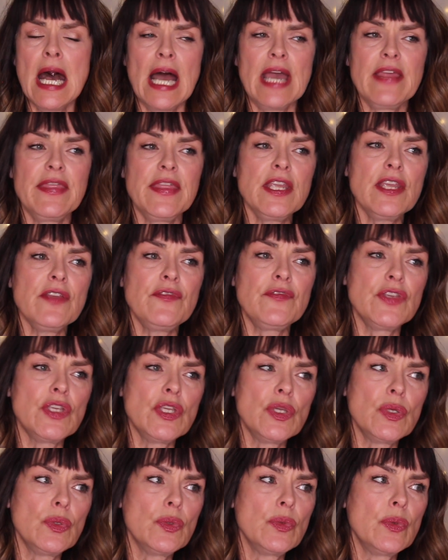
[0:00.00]
I think if
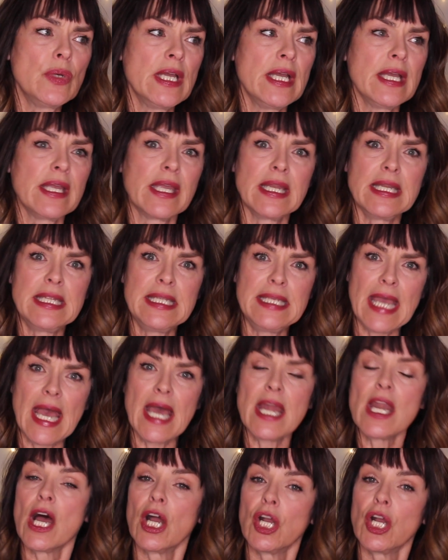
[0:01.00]
you can get